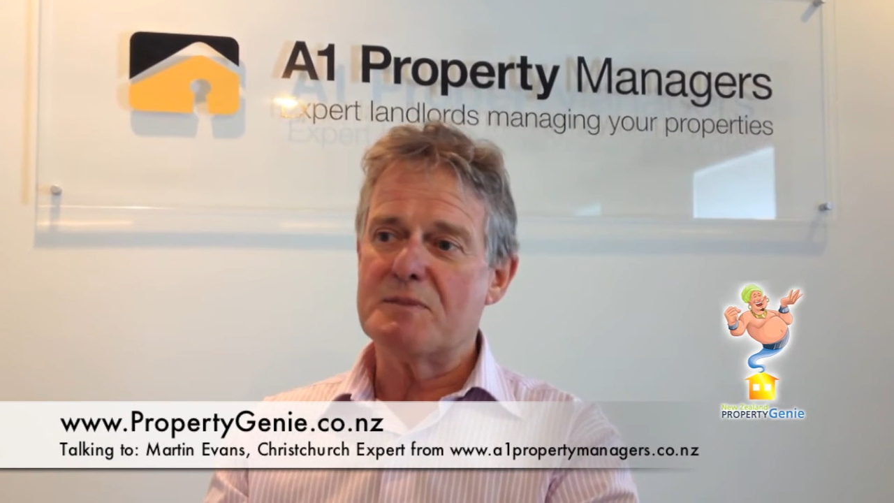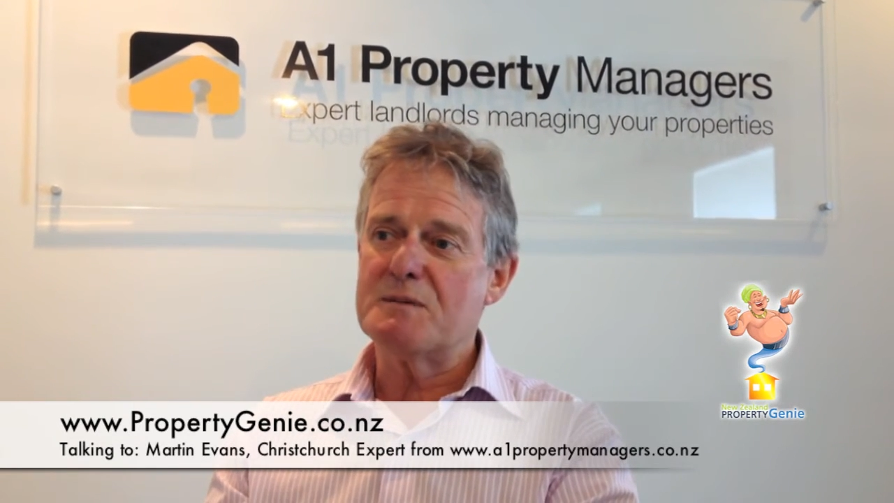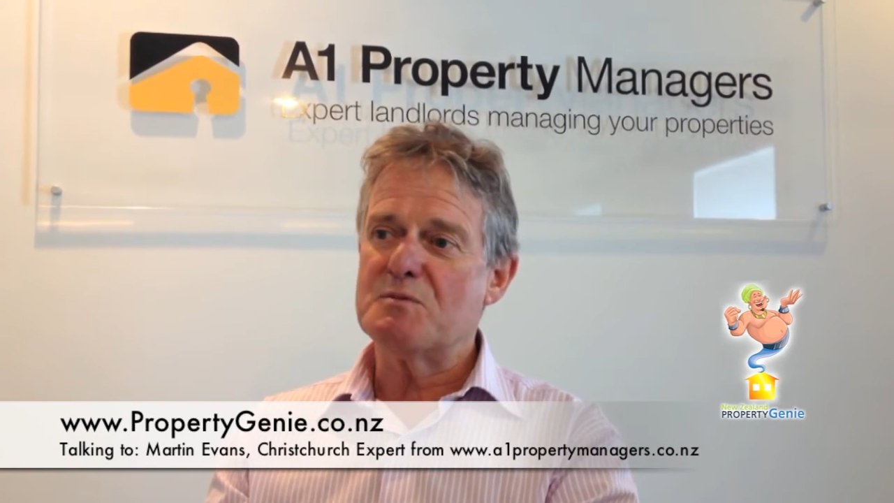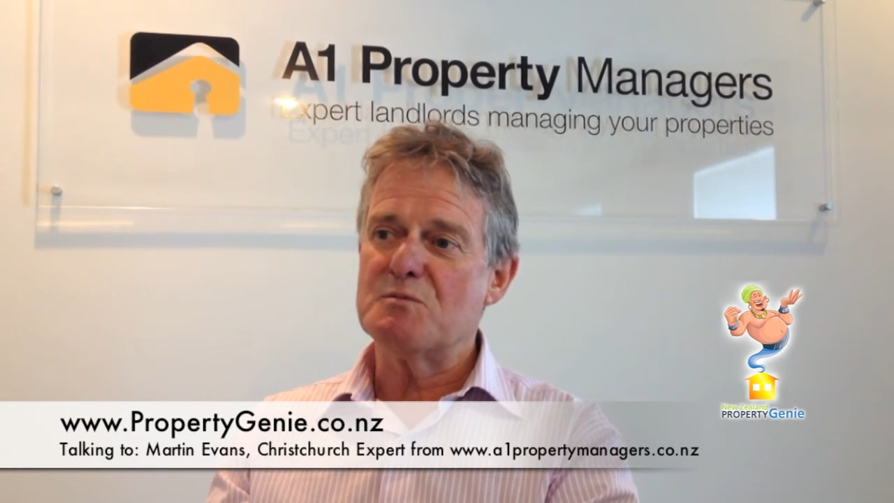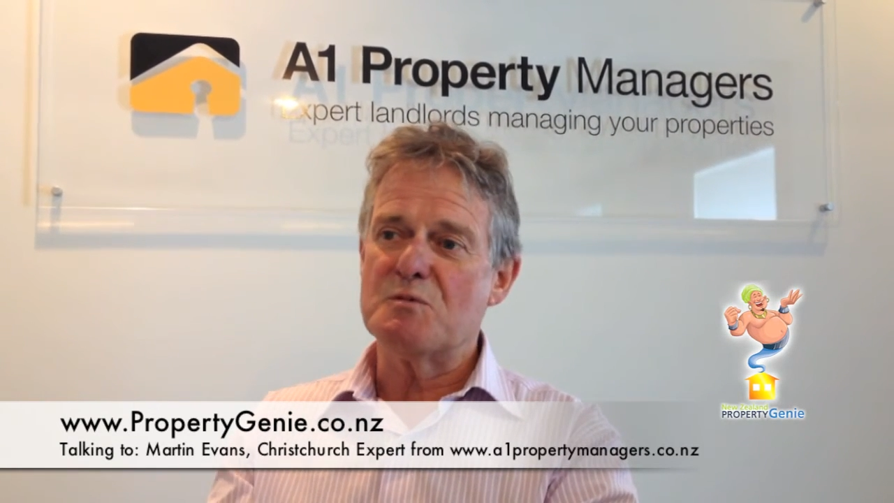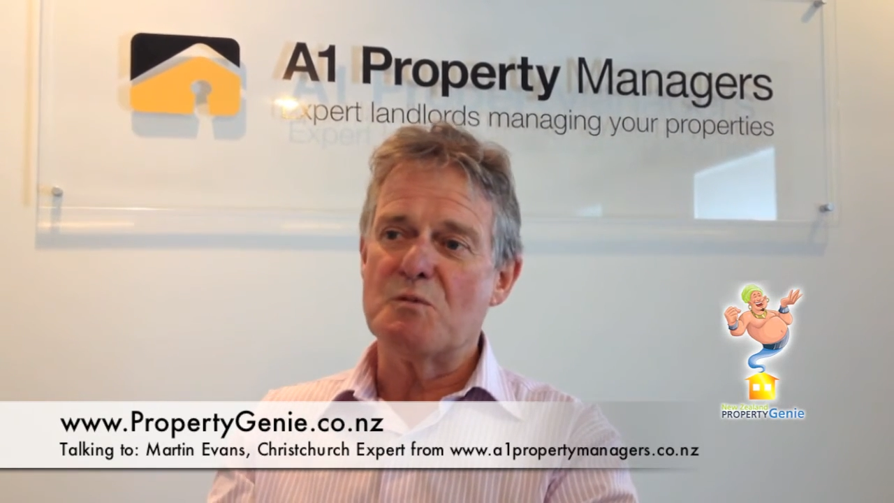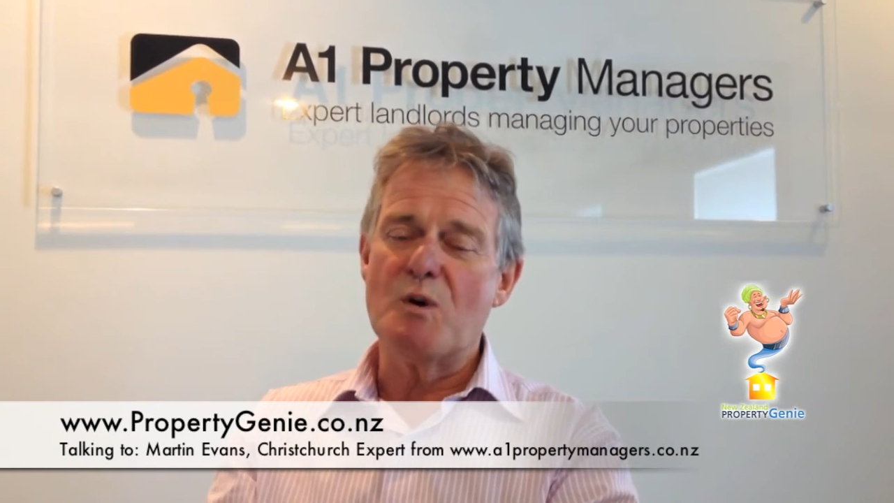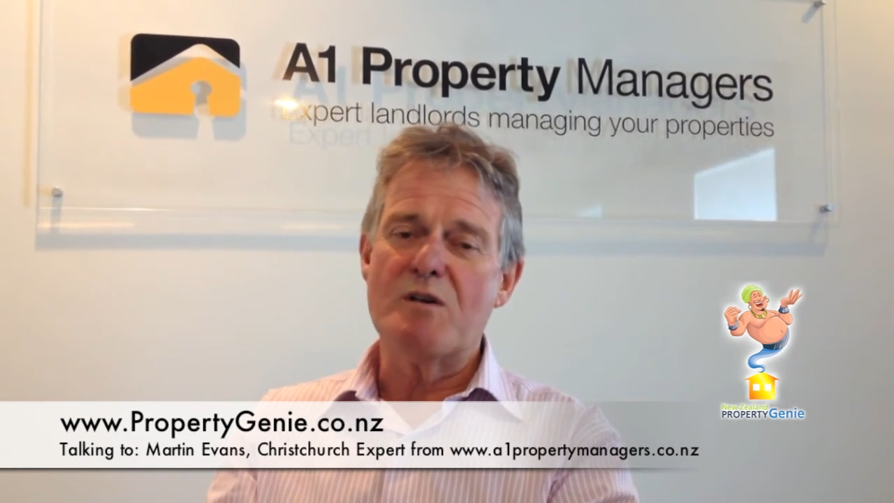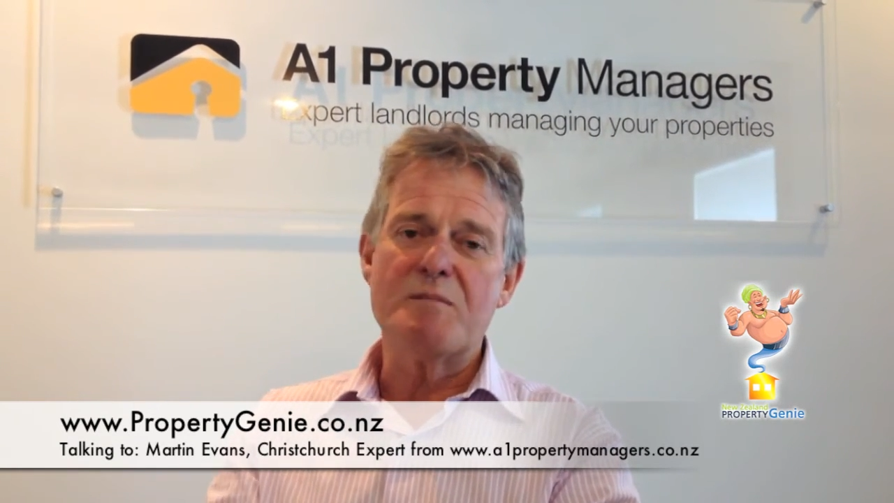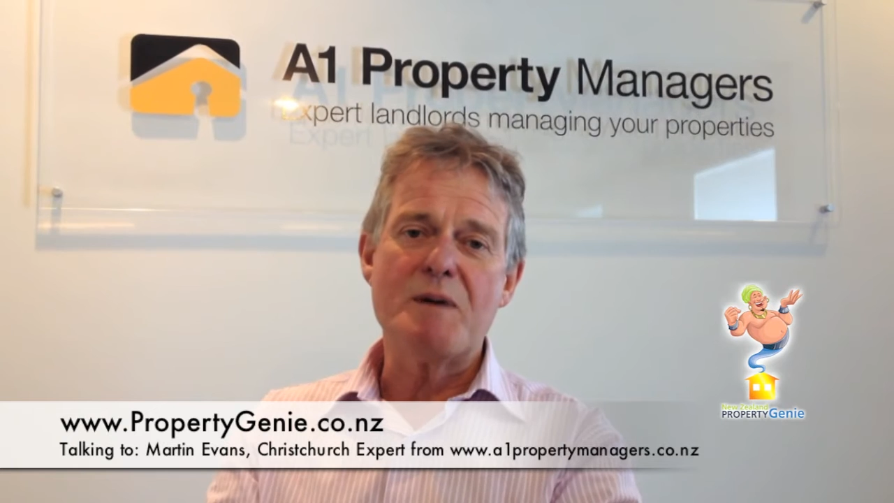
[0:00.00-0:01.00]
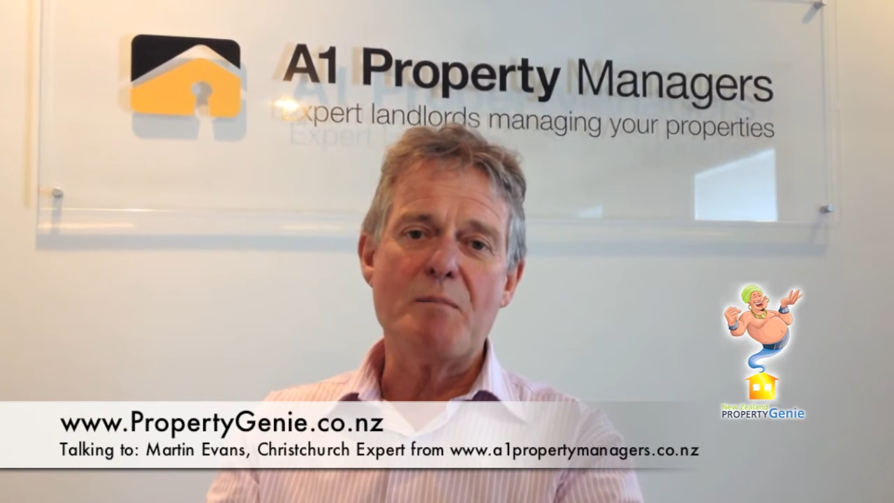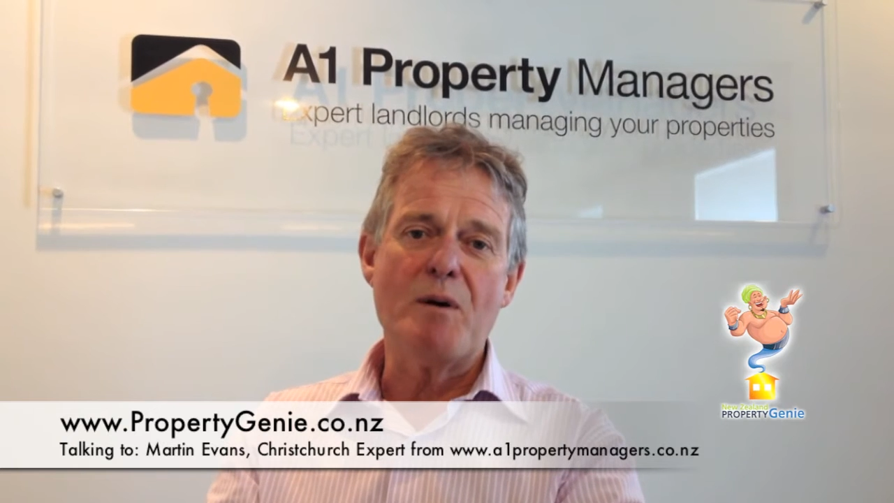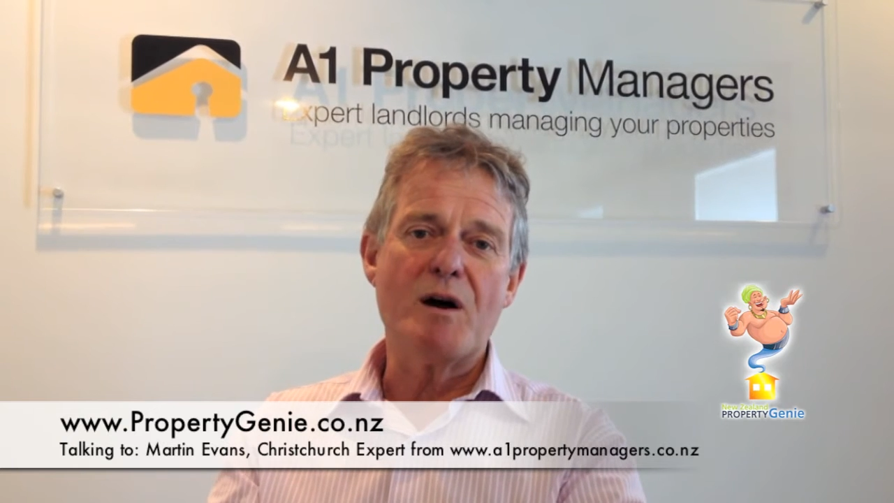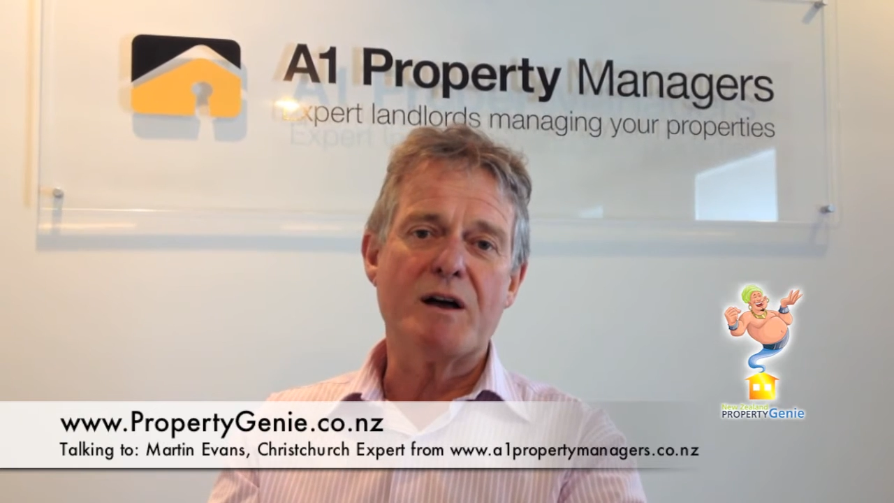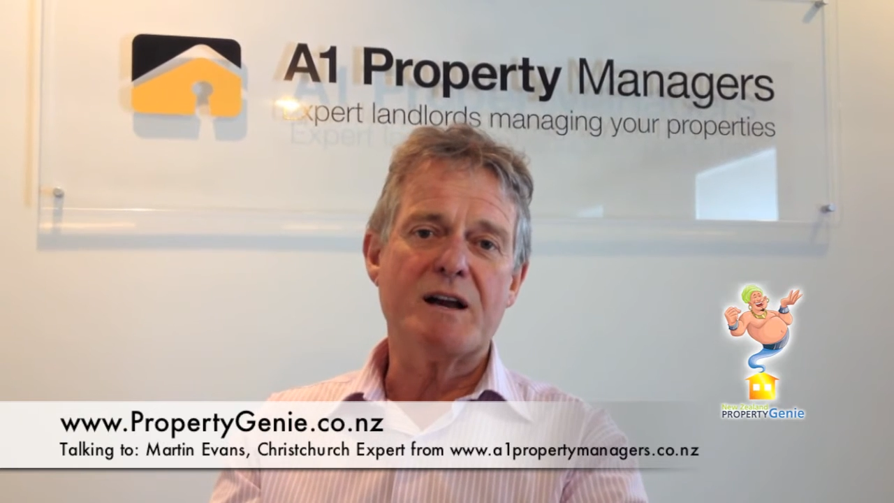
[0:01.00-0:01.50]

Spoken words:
People worry about buying